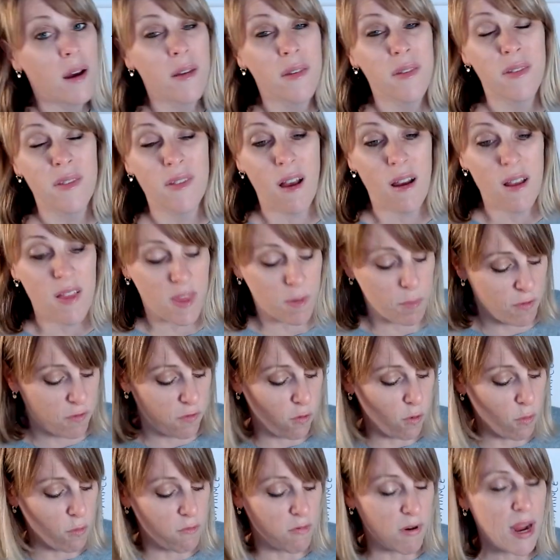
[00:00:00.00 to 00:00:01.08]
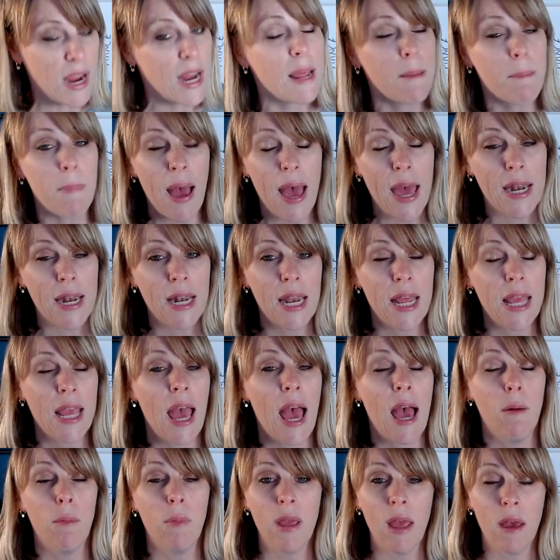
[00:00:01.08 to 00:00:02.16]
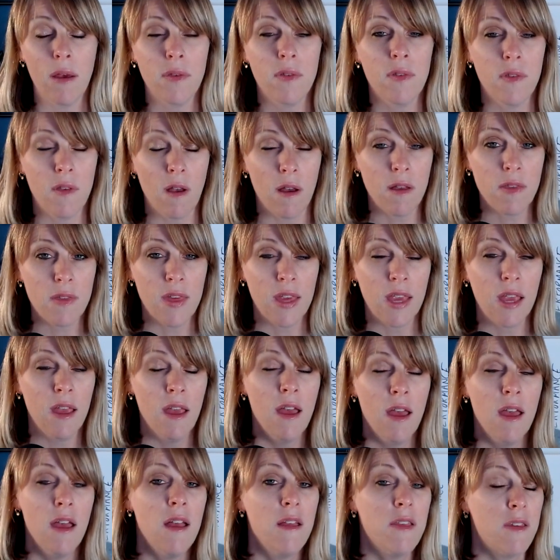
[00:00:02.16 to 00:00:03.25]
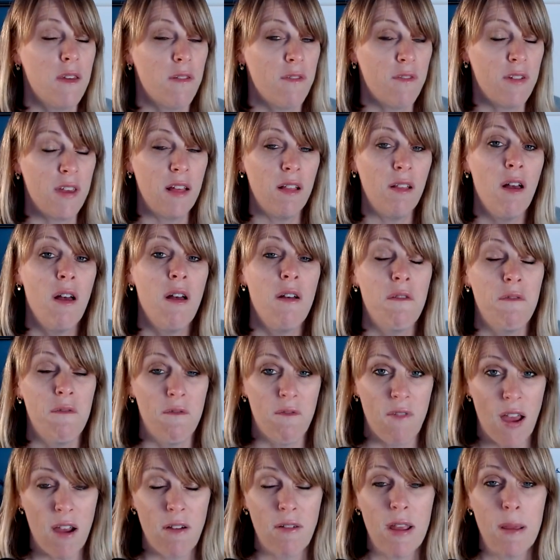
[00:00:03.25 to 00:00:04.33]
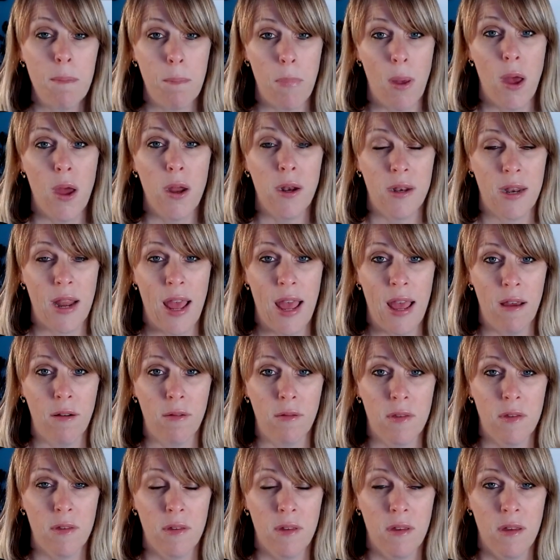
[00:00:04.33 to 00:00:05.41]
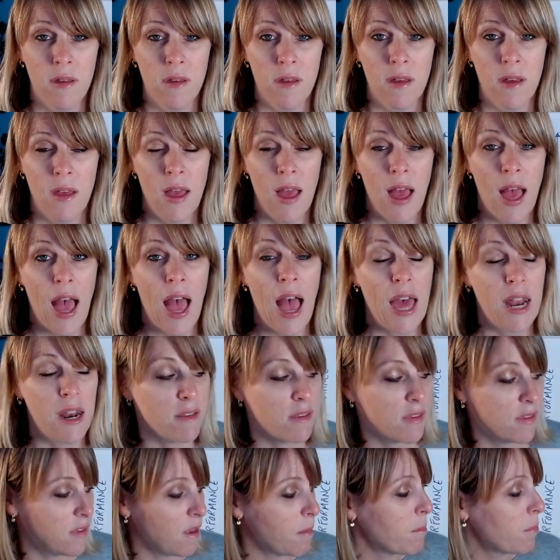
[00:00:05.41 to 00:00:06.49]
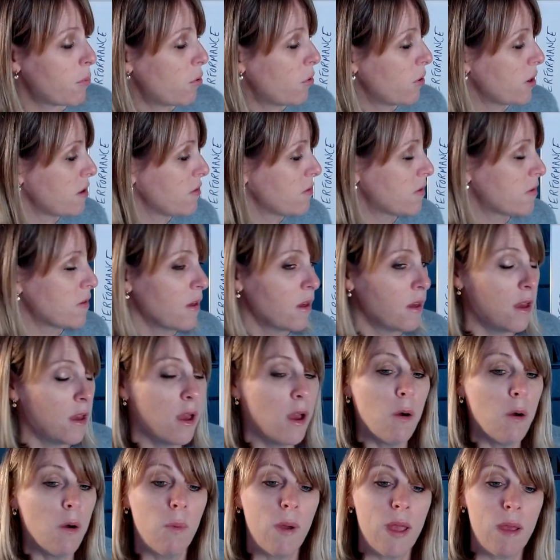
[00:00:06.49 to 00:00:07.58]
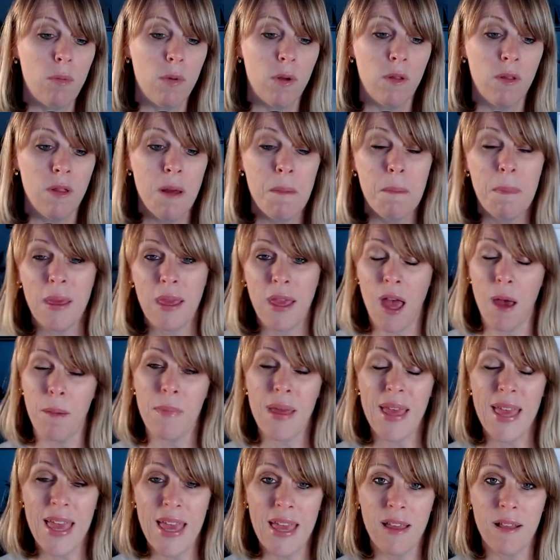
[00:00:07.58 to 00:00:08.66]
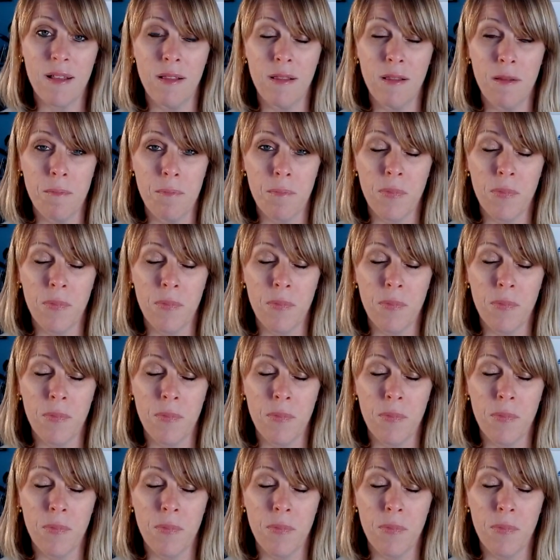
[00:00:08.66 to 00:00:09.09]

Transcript: starting to perform really badly and we are starting to feel very burnt out. And at some point, we will become ill,